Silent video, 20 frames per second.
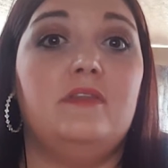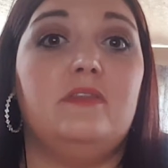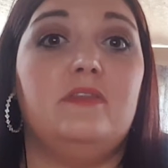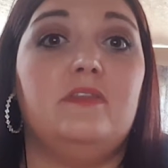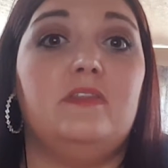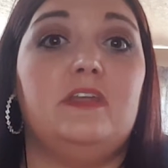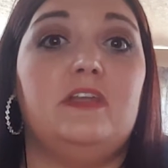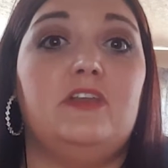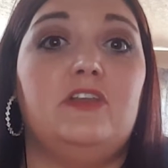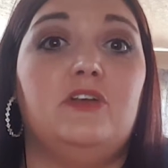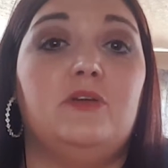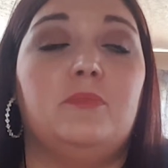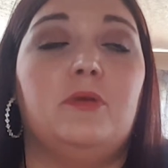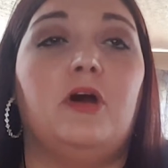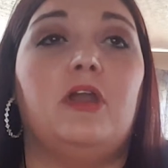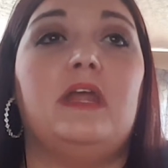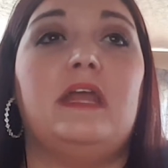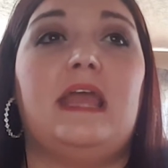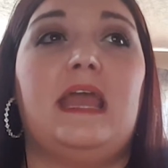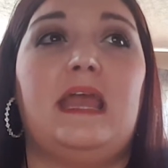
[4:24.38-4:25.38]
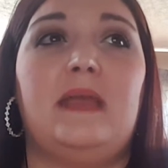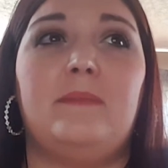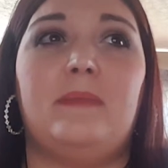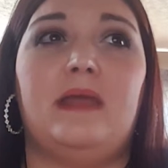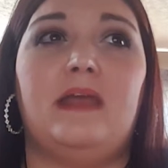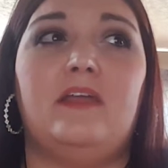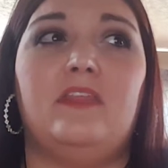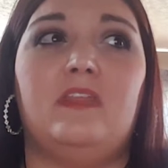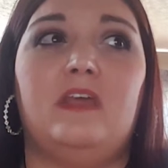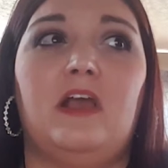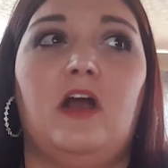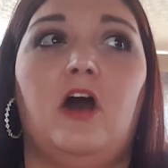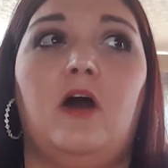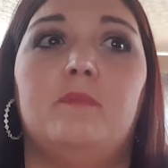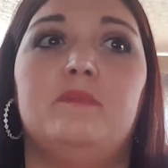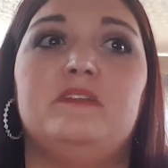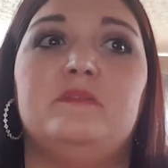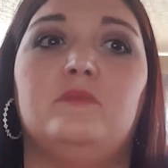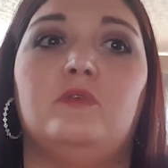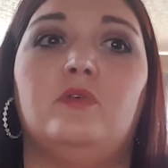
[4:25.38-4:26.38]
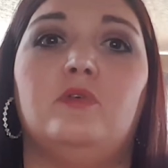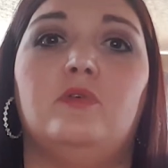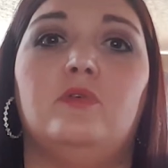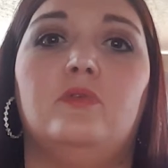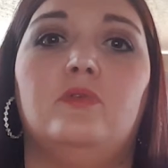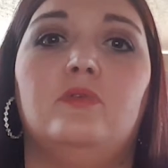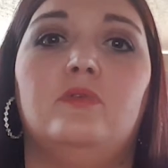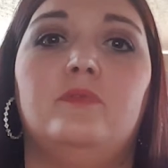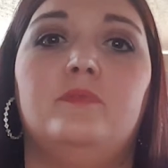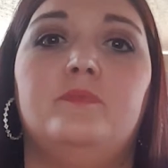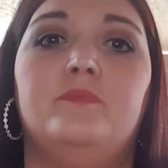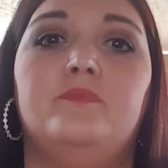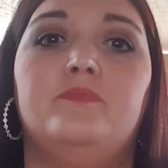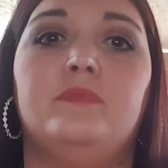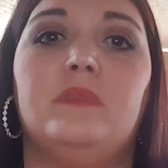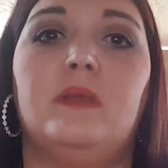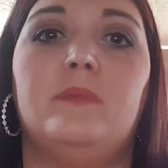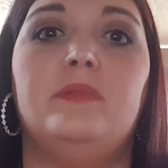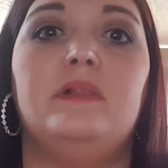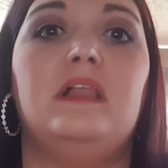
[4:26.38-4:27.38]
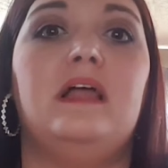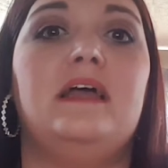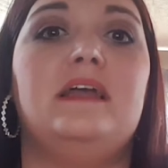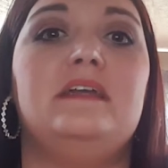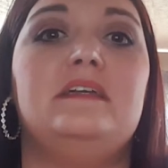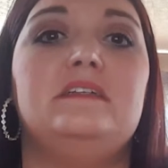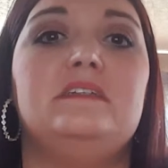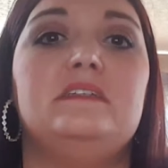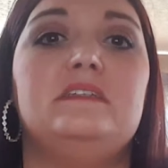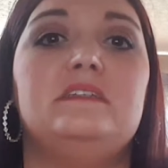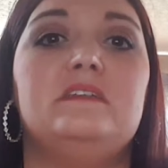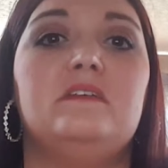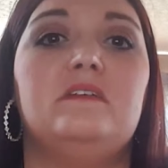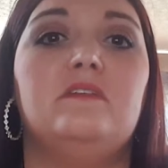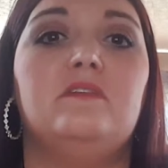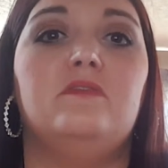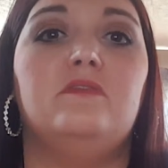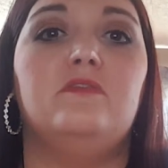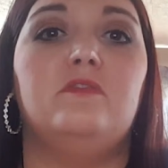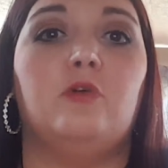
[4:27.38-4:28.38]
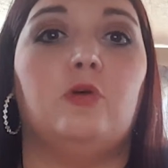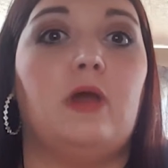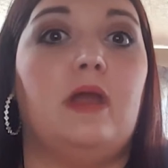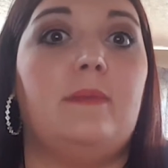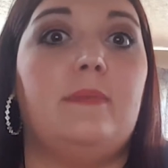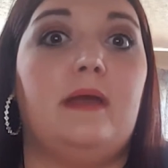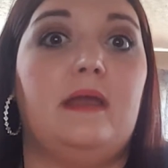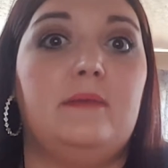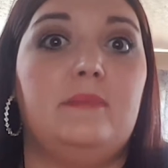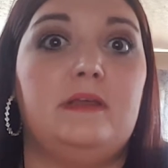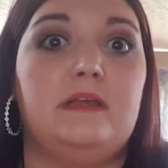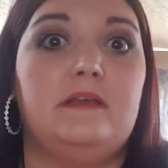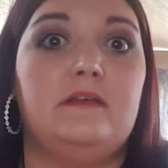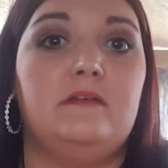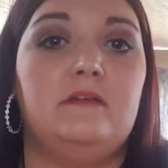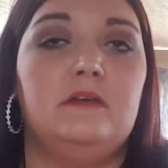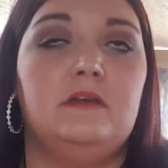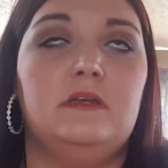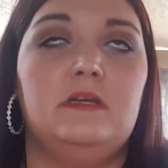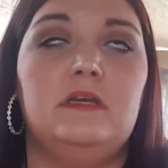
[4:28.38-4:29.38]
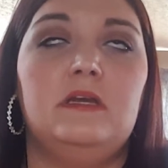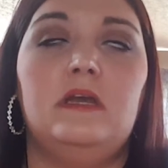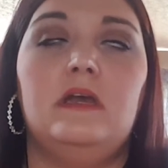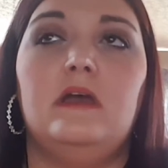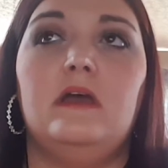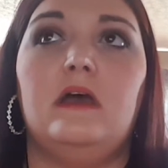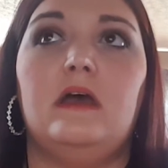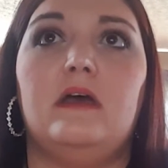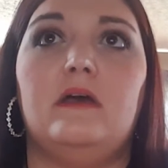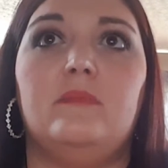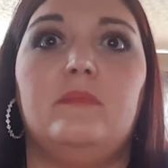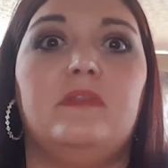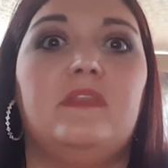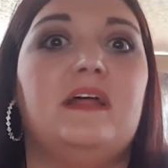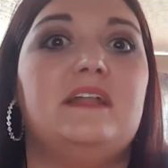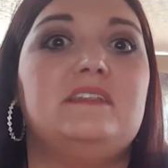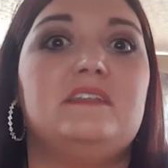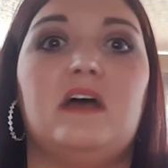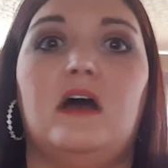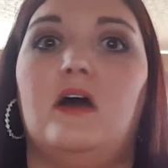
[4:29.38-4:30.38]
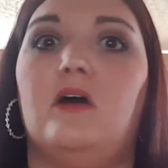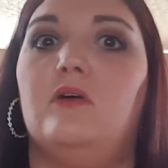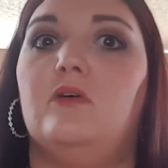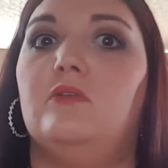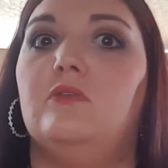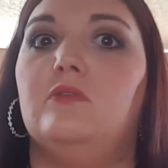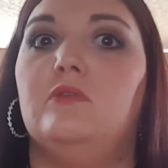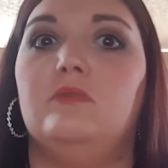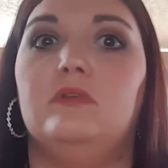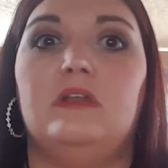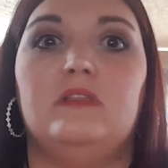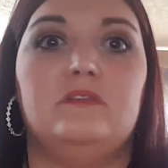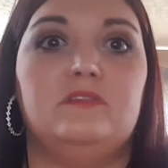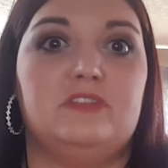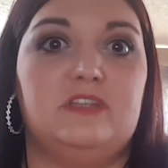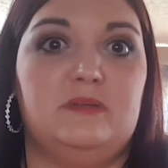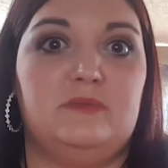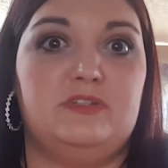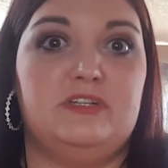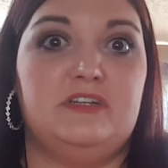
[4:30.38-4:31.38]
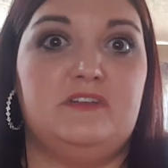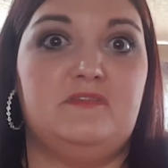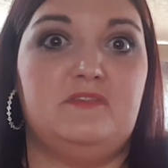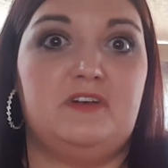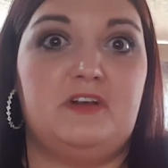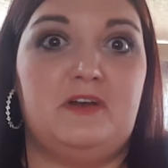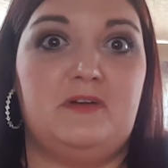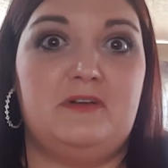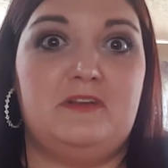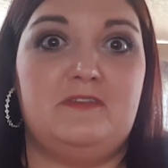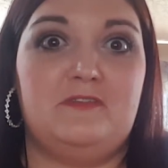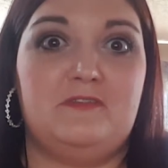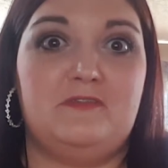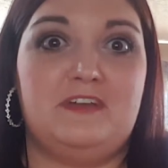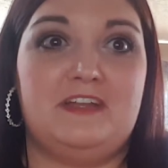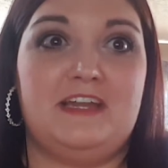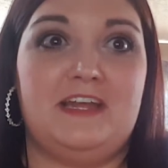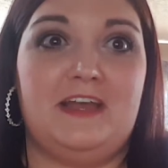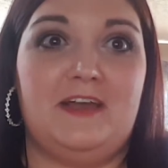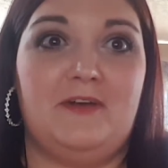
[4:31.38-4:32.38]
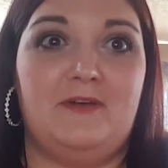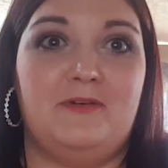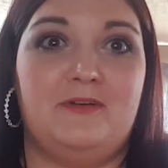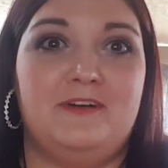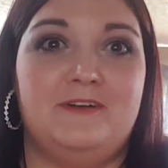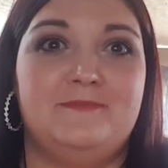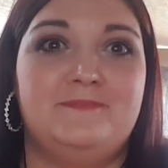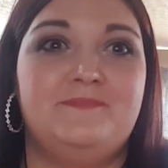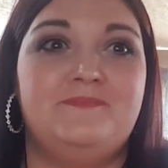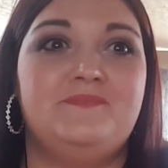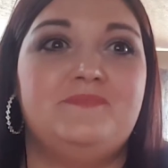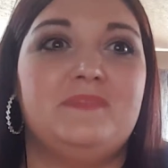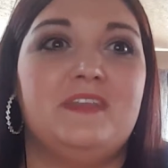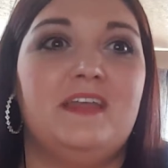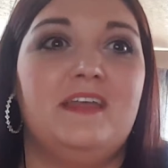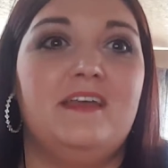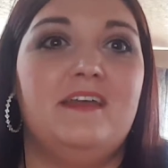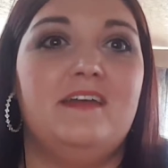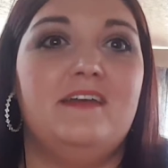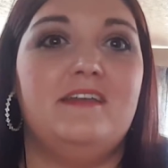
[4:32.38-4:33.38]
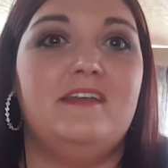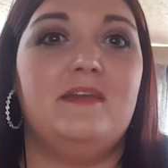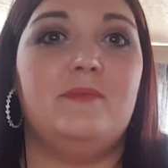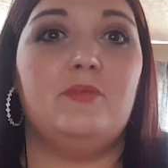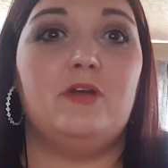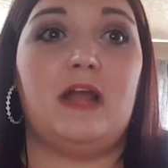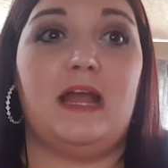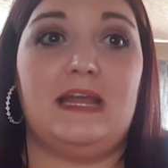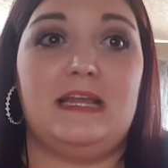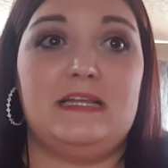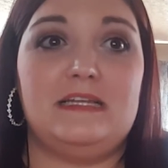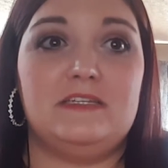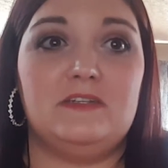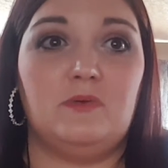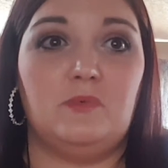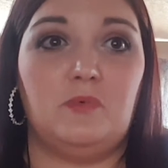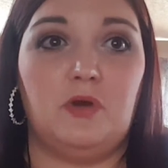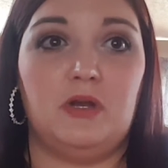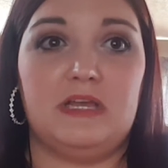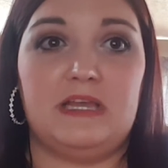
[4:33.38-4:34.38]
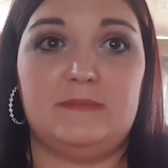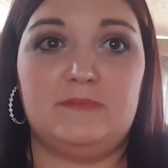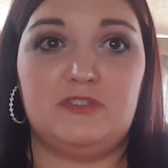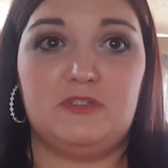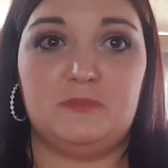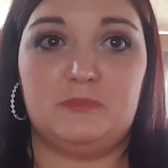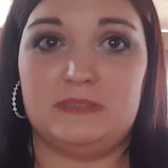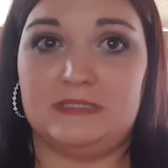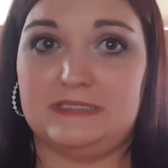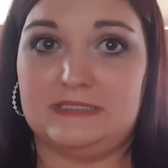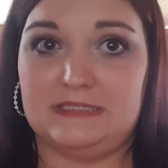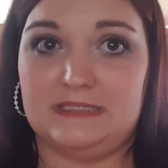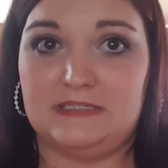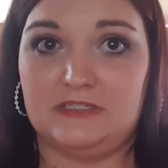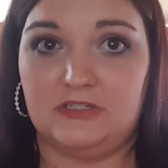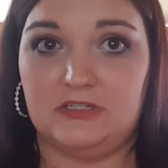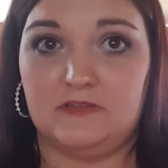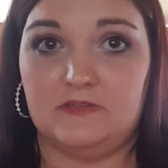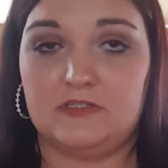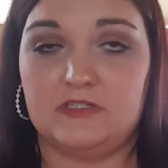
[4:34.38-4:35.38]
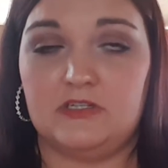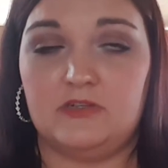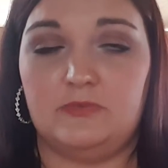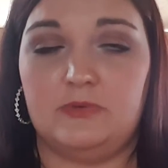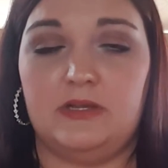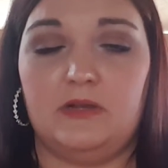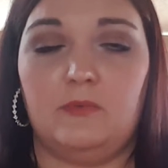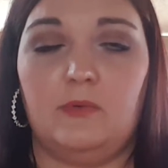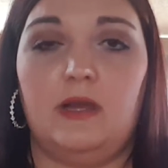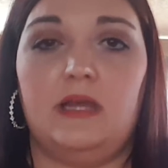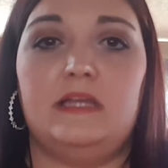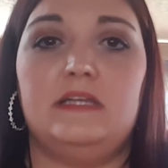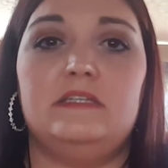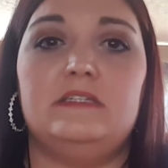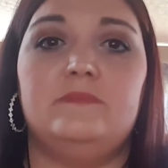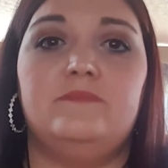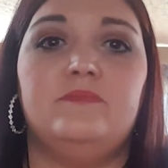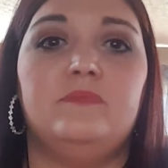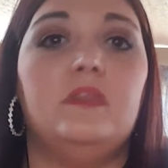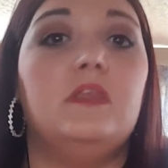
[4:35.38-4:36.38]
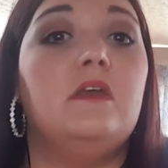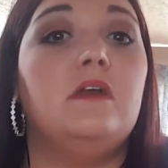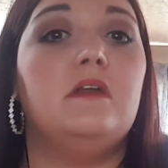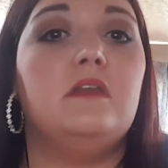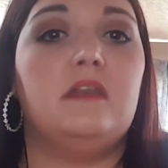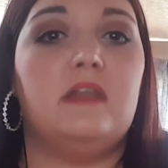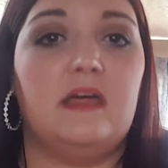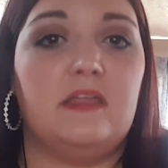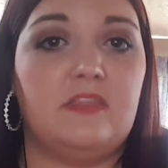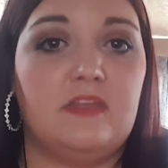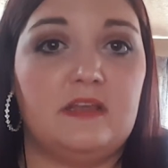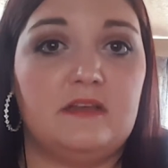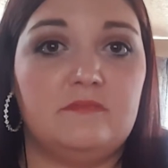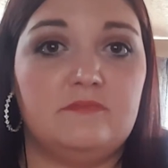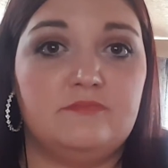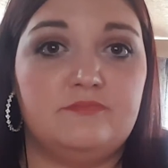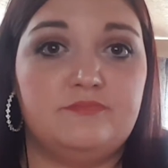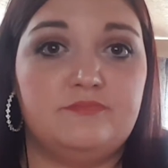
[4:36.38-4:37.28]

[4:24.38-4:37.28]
then your body can't make the optimal place for a baby. But that's a whole nother subject for a whole different video. Number 8, what keeps you busy during the 2-week wait? Nothing.